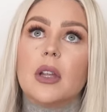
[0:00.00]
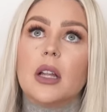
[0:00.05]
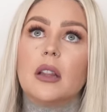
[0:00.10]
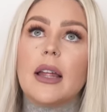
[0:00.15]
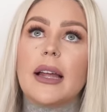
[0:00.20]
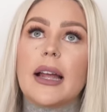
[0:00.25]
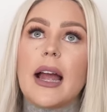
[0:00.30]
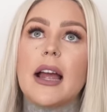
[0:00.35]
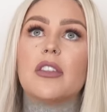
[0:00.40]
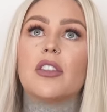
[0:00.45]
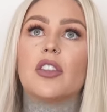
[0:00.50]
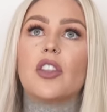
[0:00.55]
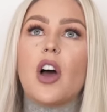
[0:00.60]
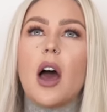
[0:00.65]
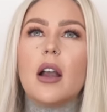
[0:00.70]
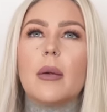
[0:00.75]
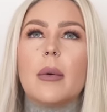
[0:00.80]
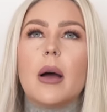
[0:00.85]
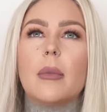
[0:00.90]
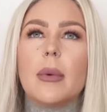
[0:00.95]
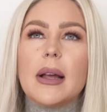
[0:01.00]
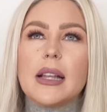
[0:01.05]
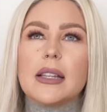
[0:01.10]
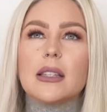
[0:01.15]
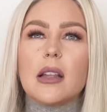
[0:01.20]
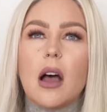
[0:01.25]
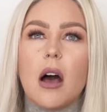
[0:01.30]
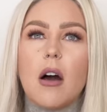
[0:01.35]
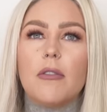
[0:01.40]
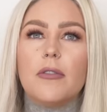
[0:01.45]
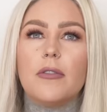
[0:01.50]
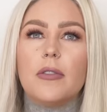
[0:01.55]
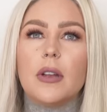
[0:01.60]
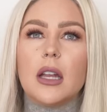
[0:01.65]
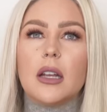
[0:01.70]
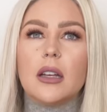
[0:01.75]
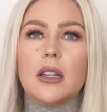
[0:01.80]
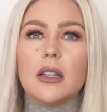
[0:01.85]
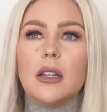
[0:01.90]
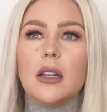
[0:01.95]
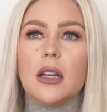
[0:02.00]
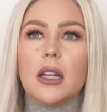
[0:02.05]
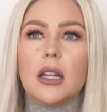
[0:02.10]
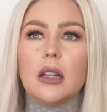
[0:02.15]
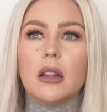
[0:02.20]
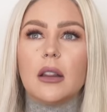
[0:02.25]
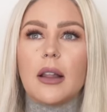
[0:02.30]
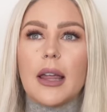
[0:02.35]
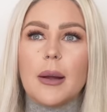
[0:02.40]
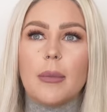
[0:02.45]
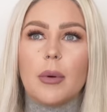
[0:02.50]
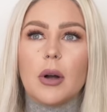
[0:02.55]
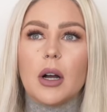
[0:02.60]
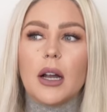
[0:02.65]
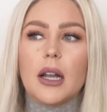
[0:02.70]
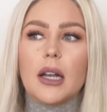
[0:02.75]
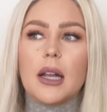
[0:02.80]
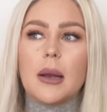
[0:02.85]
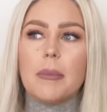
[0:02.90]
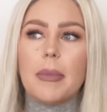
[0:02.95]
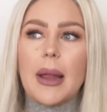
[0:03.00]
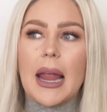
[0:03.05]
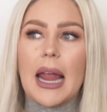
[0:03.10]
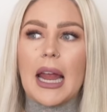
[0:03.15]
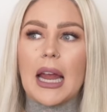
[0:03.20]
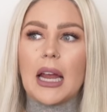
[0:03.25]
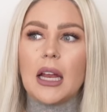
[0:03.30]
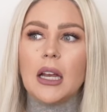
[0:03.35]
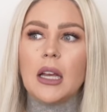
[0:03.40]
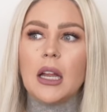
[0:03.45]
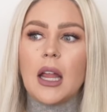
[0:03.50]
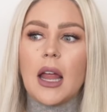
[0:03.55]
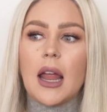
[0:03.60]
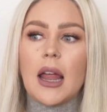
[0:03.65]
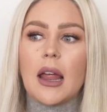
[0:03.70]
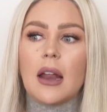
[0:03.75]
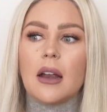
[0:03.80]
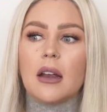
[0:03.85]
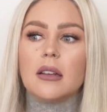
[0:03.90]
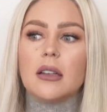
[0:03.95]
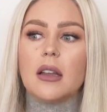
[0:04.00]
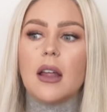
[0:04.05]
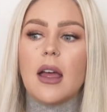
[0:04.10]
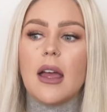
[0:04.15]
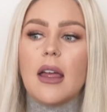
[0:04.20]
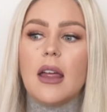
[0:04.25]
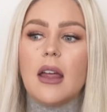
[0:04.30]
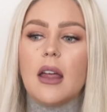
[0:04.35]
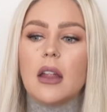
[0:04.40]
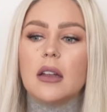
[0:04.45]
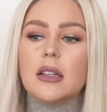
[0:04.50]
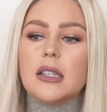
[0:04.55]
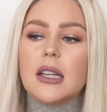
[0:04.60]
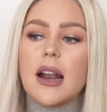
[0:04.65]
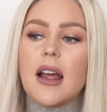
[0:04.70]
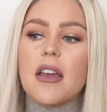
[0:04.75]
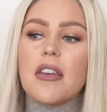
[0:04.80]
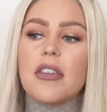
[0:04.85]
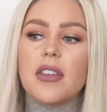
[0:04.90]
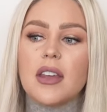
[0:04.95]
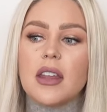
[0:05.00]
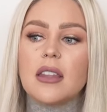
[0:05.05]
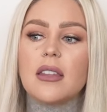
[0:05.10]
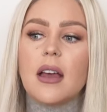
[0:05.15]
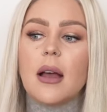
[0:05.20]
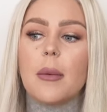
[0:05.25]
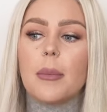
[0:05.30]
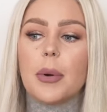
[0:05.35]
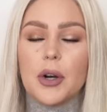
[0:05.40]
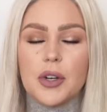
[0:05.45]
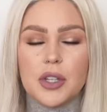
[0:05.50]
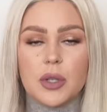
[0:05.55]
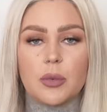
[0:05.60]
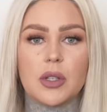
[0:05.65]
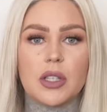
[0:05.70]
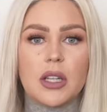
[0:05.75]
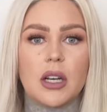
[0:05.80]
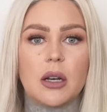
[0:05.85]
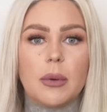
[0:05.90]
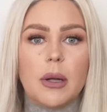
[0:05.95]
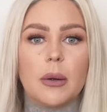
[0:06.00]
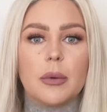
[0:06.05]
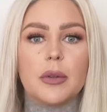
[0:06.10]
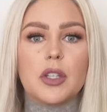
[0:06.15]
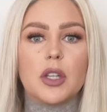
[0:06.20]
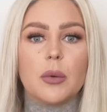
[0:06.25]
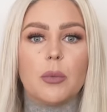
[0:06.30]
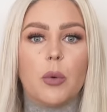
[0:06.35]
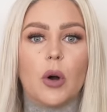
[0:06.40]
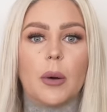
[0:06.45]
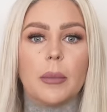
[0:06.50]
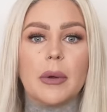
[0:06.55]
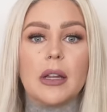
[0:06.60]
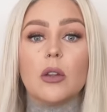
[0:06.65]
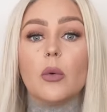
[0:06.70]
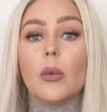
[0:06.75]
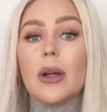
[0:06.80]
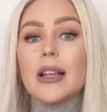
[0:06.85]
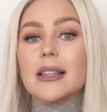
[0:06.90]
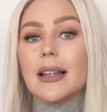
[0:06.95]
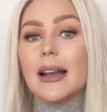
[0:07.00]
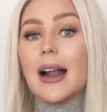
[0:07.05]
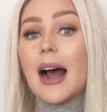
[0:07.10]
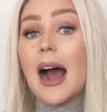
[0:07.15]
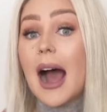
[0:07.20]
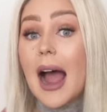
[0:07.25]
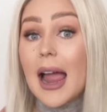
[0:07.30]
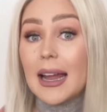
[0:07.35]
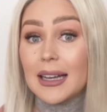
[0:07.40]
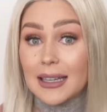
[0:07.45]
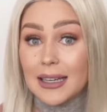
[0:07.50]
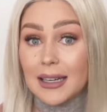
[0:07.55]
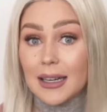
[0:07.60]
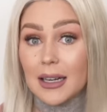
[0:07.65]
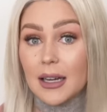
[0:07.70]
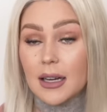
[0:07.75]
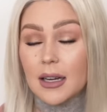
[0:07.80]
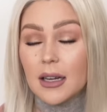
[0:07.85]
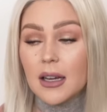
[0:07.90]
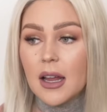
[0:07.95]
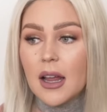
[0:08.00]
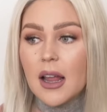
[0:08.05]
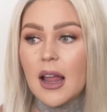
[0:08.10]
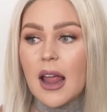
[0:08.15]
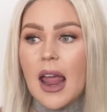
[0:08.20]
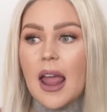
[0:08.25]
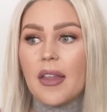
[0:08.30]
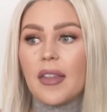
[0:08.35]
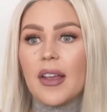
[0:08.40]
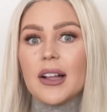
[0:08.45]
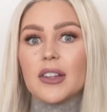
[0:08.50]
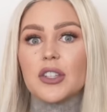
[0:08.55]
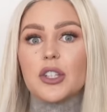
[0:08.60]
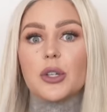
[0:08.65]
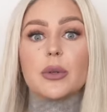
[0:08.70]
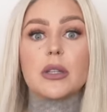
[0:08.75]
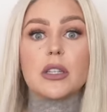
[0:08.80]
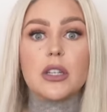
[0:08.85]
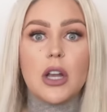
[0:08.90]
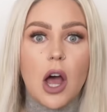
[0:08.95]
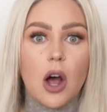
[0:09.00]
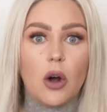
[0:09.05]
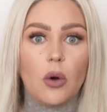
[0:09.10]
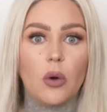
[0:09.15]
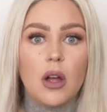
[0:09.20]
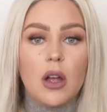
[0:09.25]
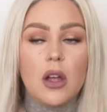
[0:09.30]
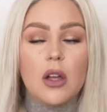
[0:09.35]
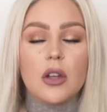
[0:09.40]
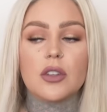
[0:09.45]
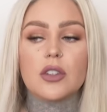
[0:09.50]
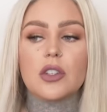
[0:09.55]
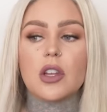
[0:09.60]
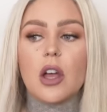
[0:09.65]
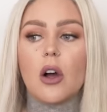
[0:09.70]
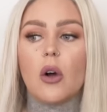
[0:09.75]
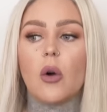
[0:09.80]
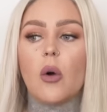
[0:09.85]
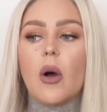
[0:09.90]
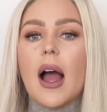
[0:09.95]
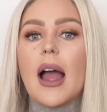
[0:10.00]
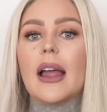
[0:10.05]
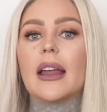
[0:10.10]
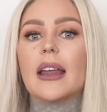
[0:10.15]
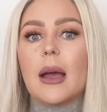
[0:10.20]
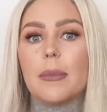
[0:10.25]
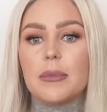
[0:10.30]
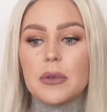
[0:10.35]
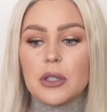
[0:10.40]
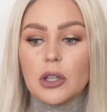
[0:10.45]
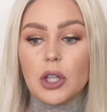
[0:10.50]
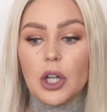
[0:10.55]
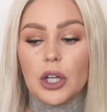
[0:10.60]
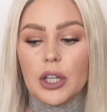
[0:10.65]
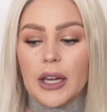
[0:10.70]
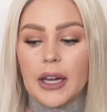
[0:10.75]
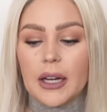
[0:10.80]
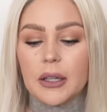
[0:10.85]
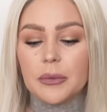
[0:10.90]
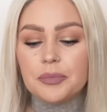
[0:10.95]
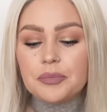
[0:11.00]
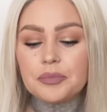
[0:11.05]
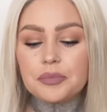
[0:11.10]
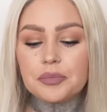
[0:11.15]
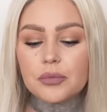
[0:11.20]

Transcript: like I thought about myself in in labor and in pain and eh, did I think that person was going to be able to support me in the ways that I needed? And the answer was no. So I kept looking.